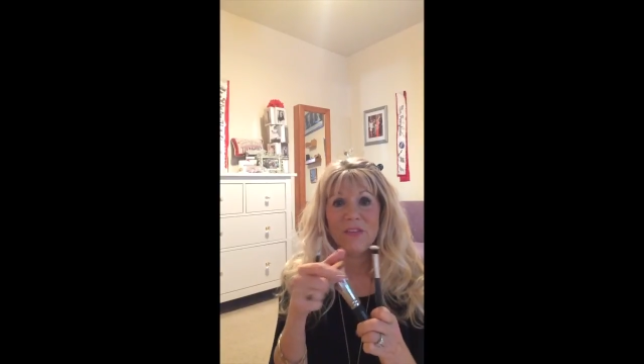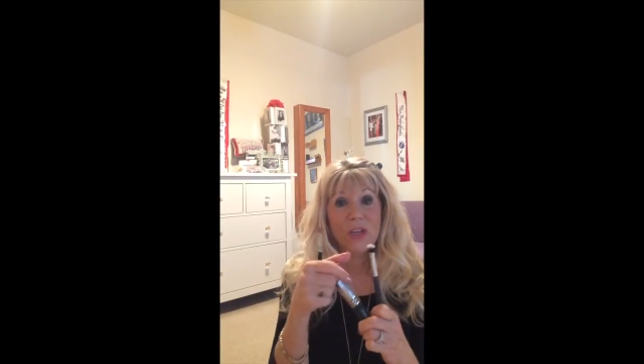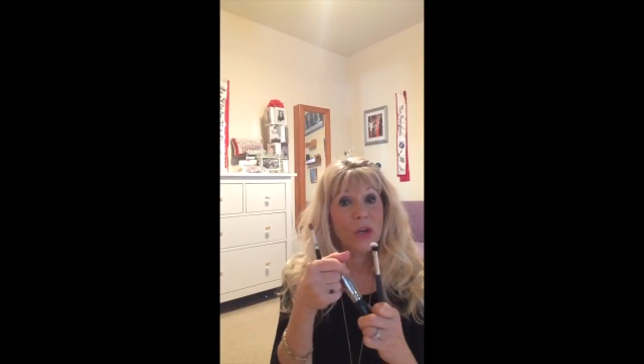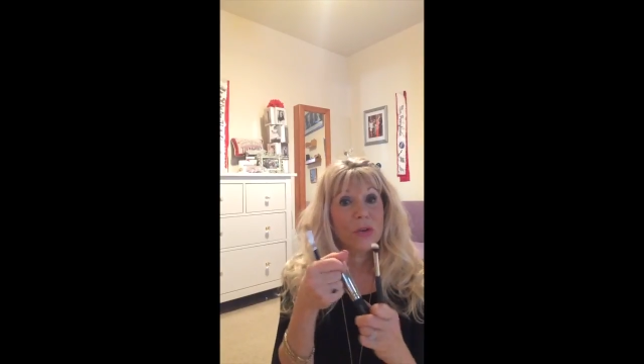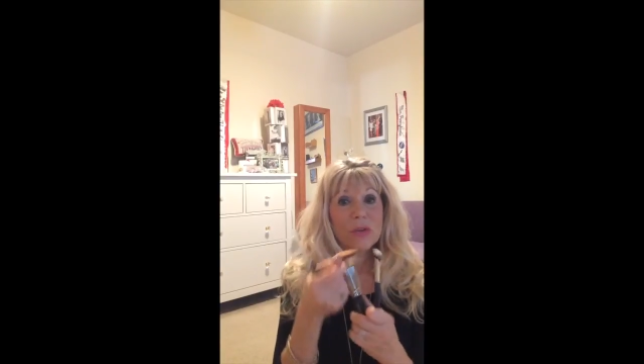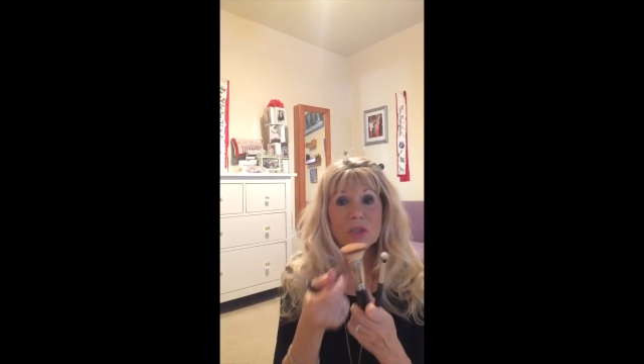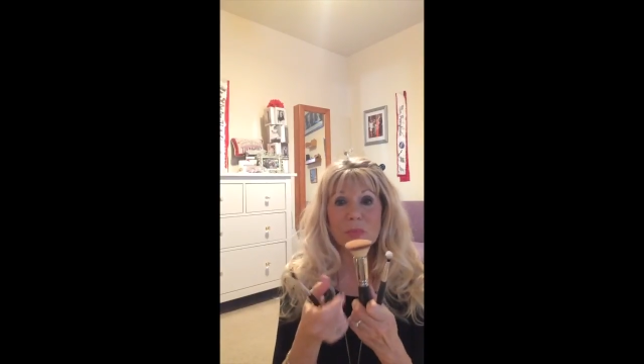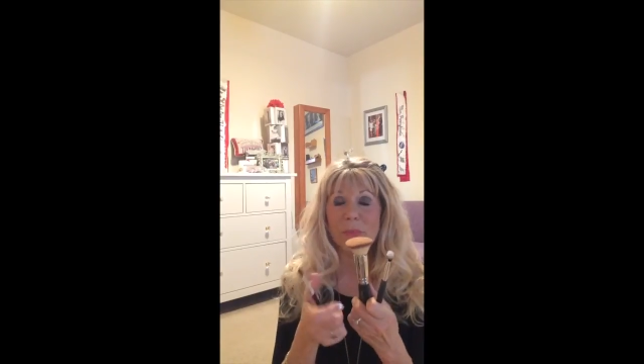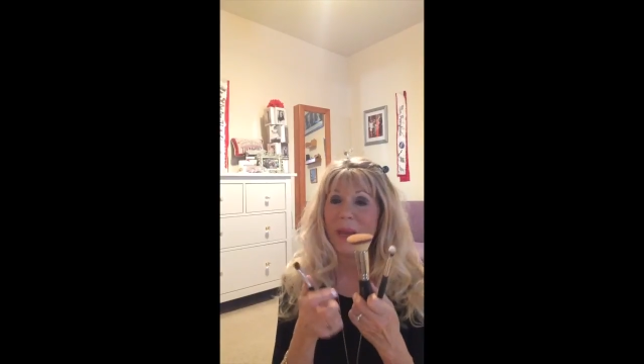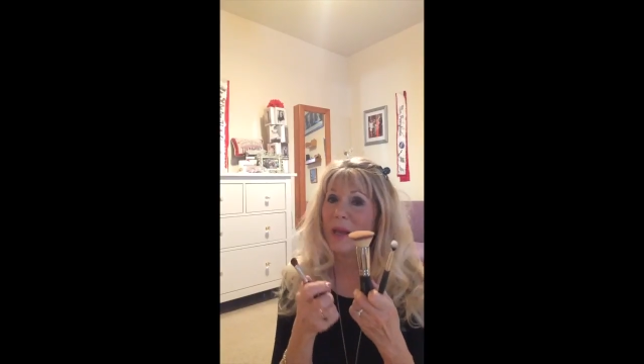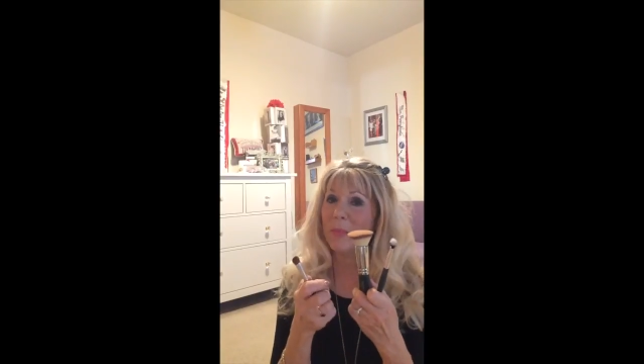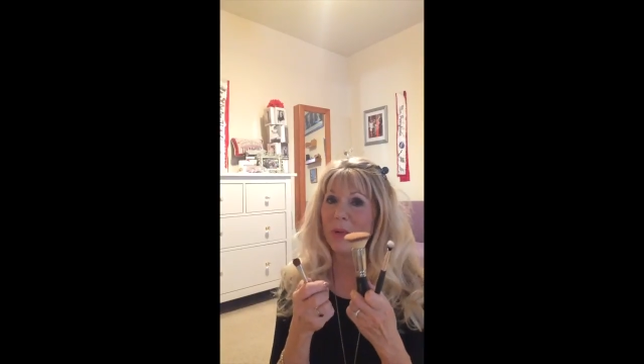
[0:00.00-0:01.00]
If you don't use
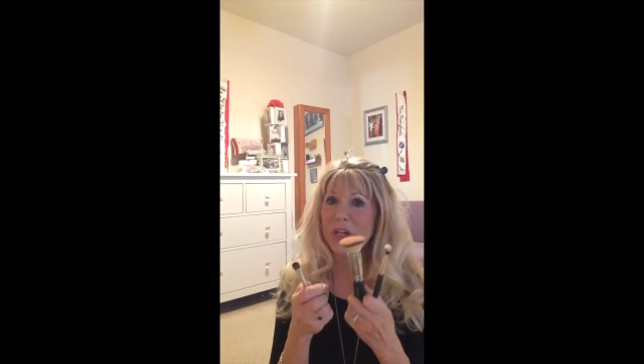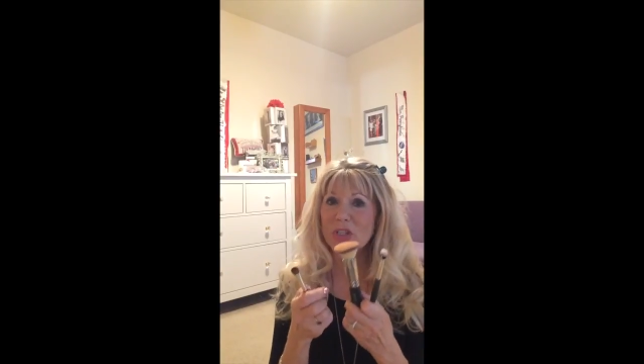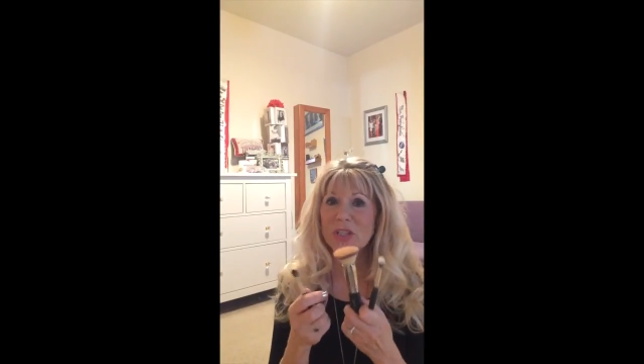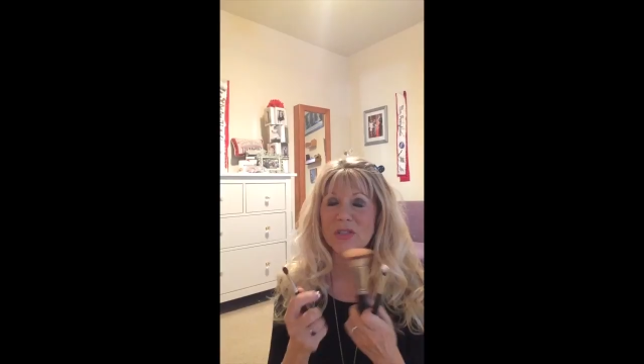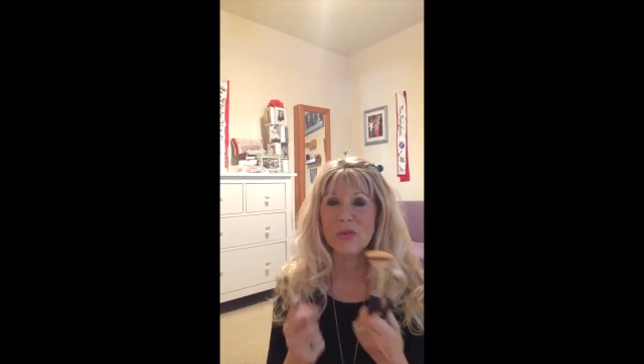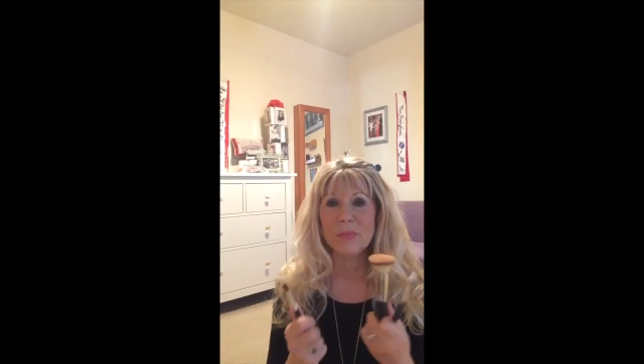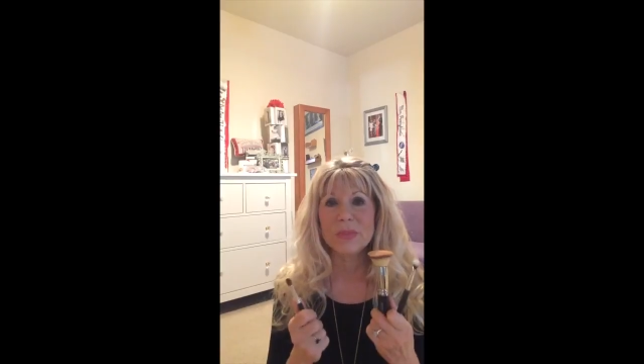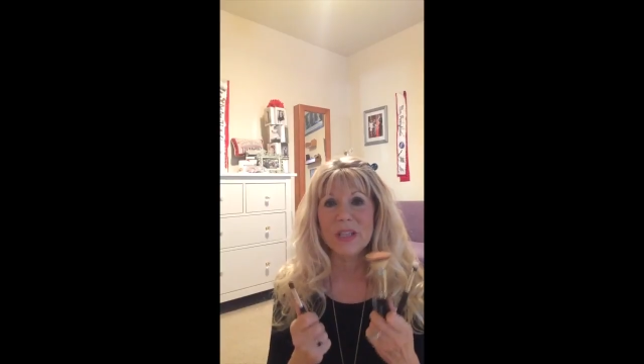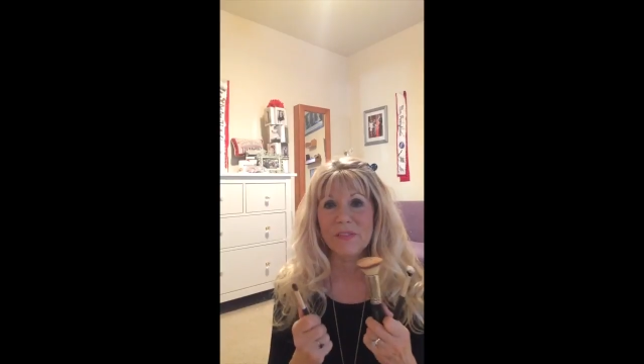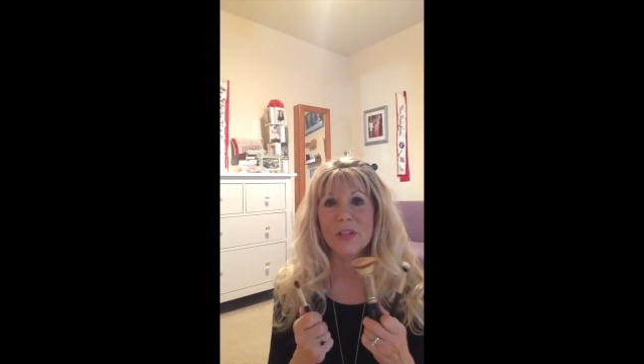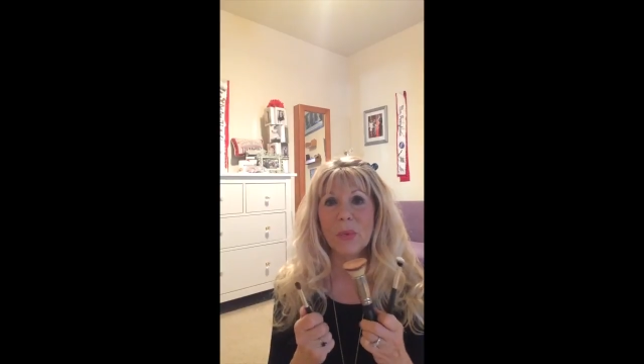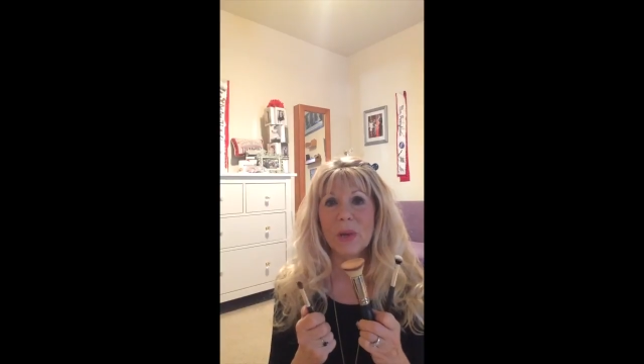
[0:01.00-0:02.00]
makeup brushes, you
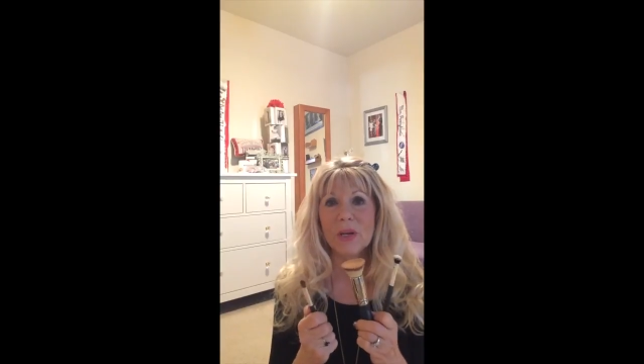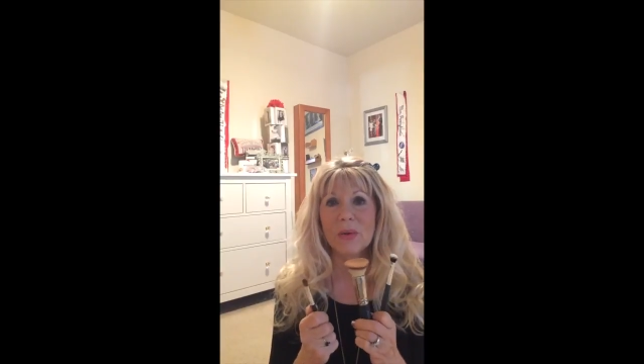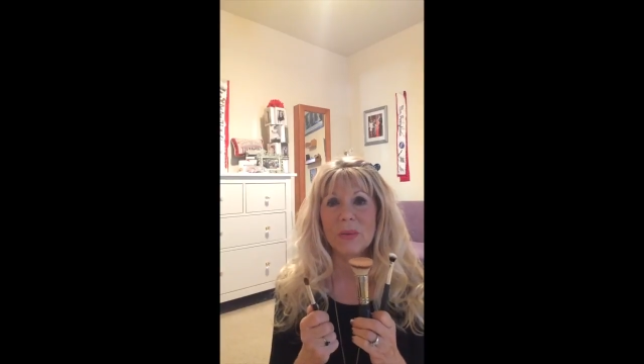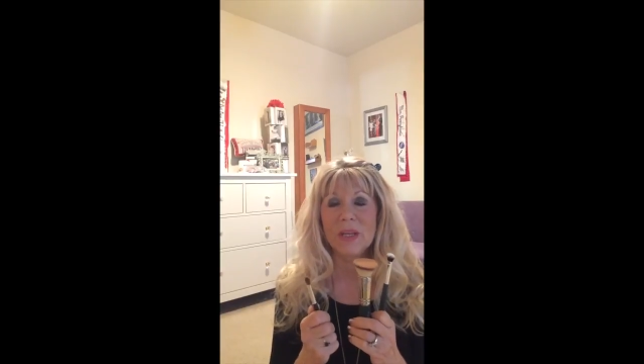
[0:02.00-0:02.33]
definitely want to